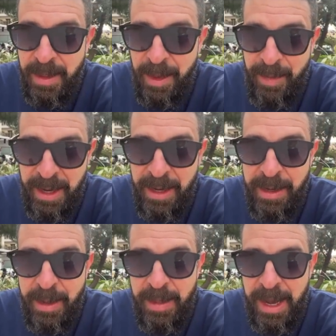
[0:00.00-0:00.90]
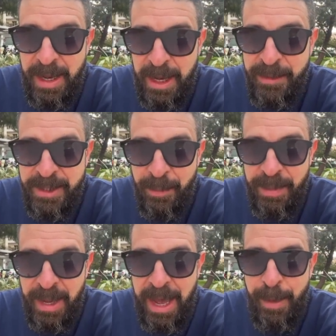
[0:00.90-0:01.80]
they mean that if
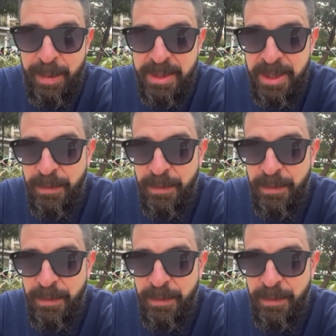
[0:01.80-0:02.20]
something happens,